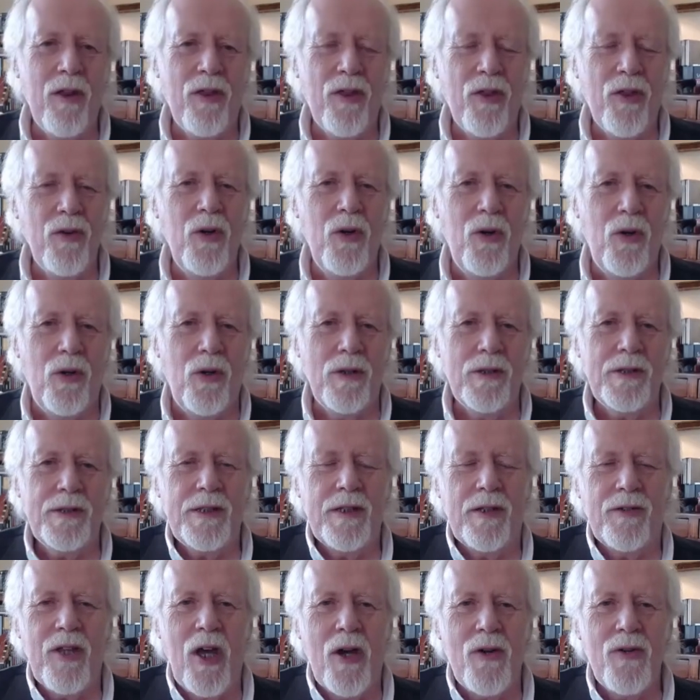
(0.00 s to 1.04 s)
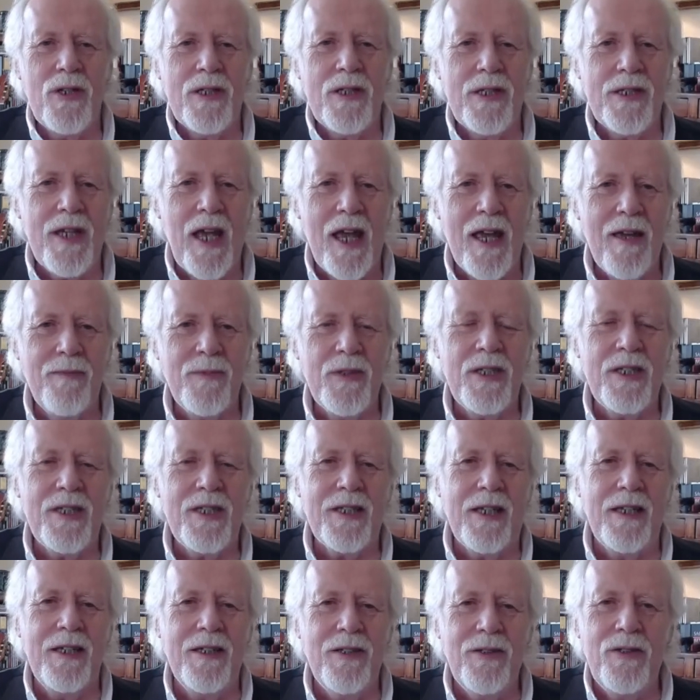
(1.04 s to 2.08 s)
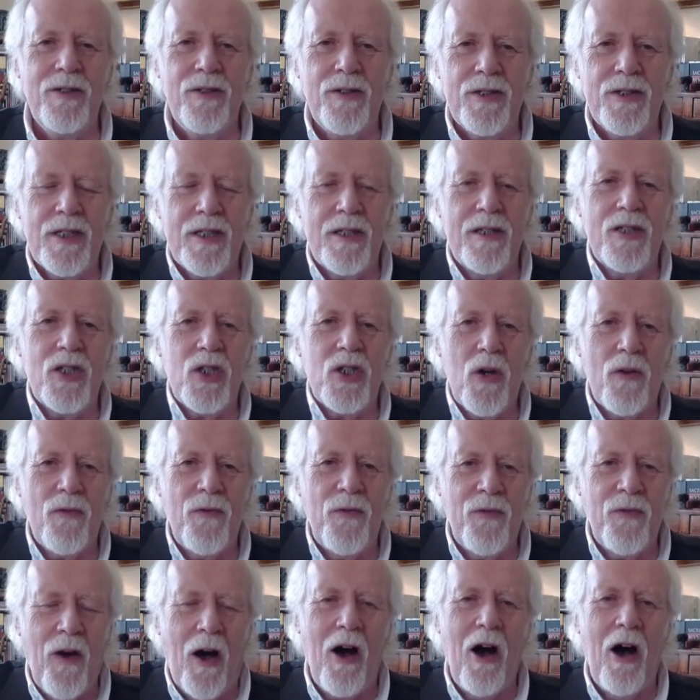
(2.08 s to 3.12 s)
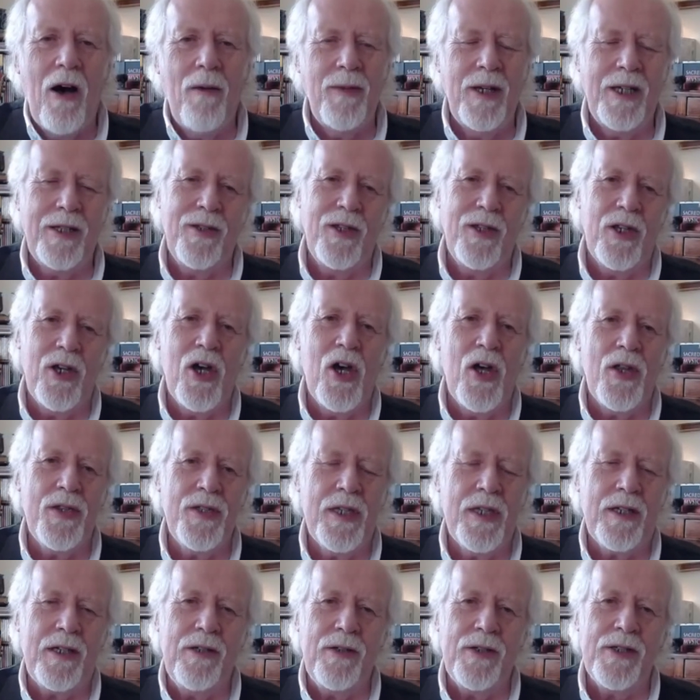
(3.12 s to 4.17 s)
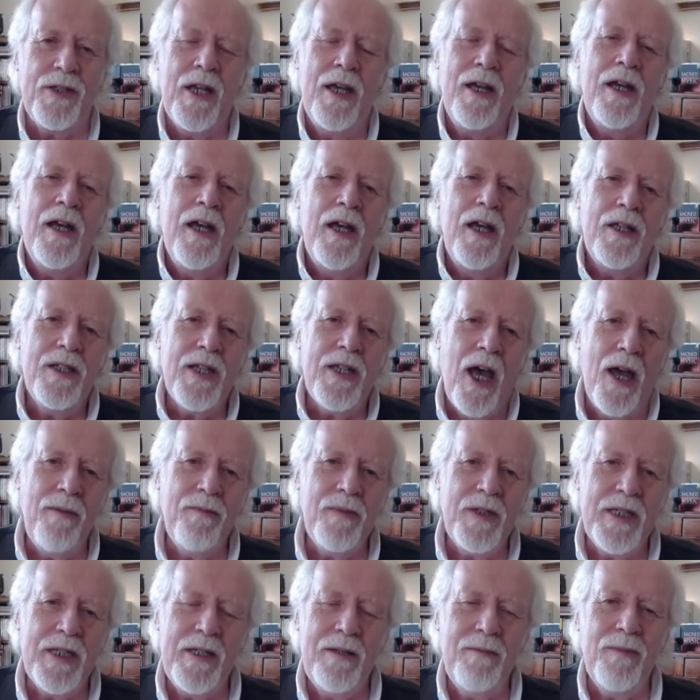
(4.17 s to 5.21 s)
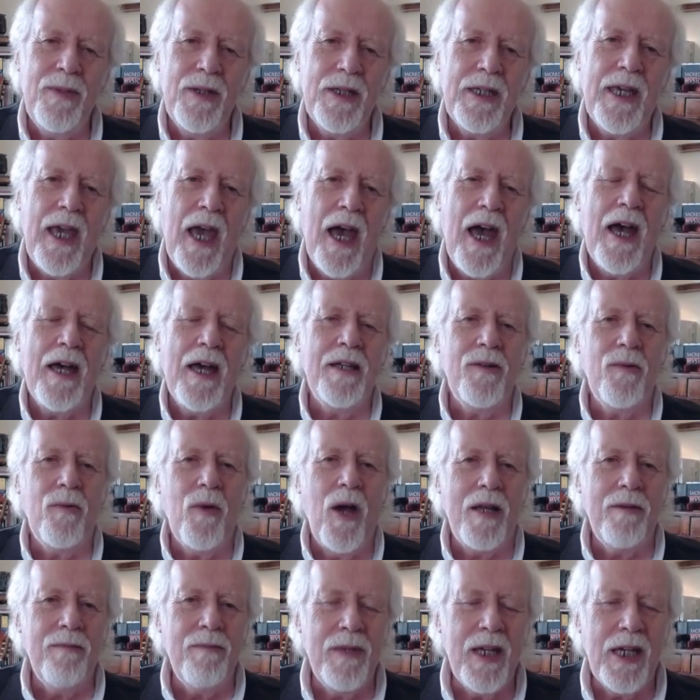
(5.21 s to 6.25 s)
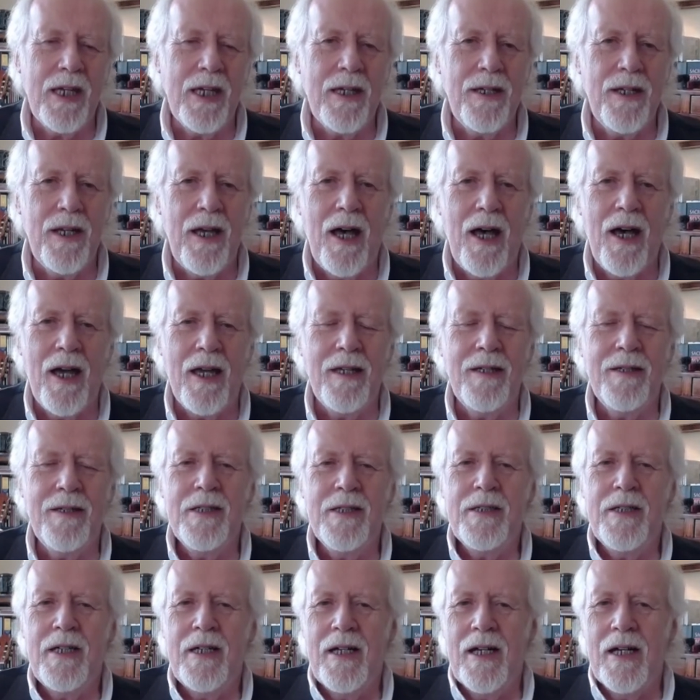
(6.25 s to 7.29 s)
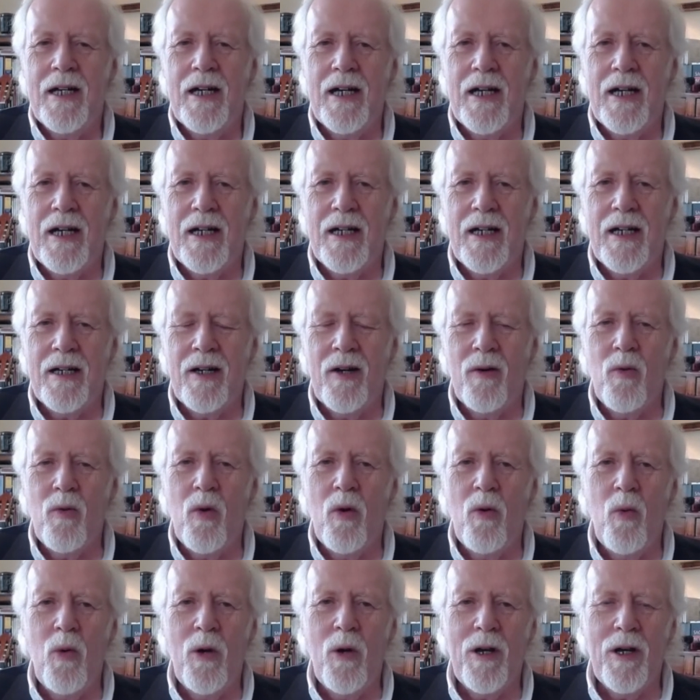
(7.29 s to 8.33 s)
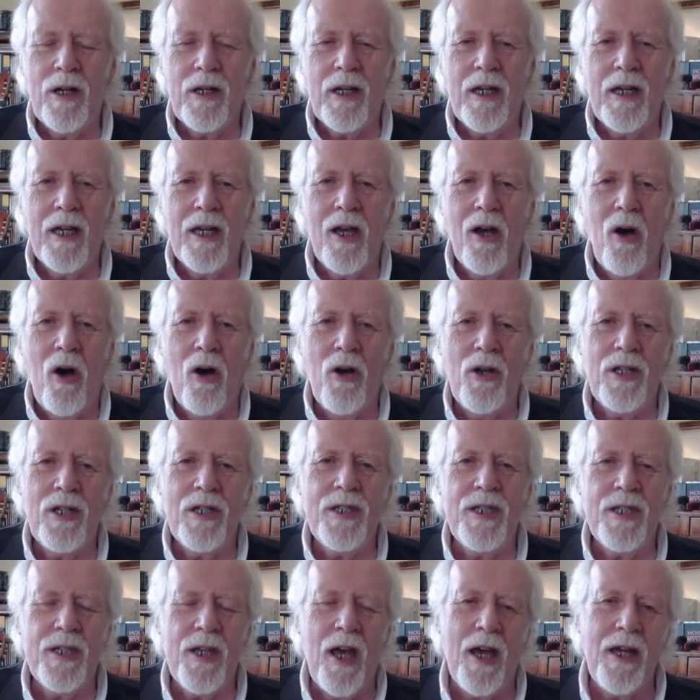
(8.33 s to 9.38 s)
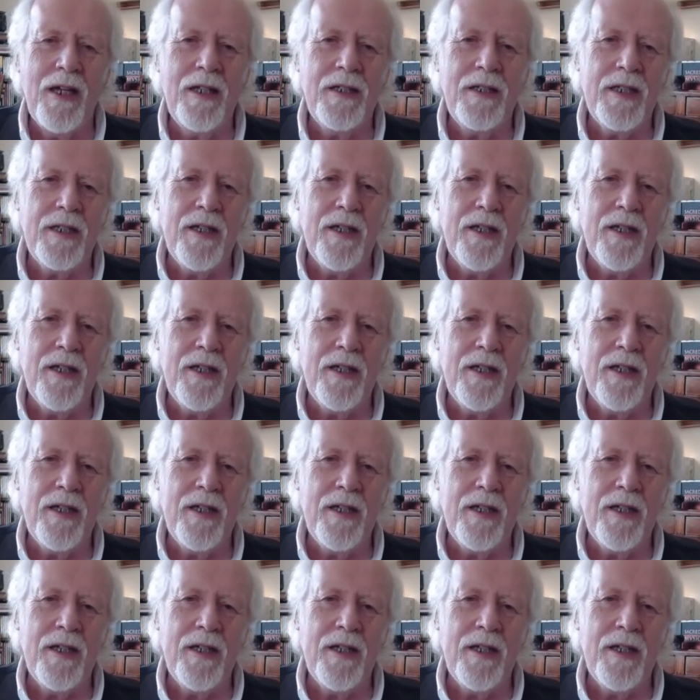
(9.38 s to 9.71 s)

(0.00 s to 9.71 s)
thought those same skills, the sort of farming, the earth skills. Time Team began when Mick and I were working on a site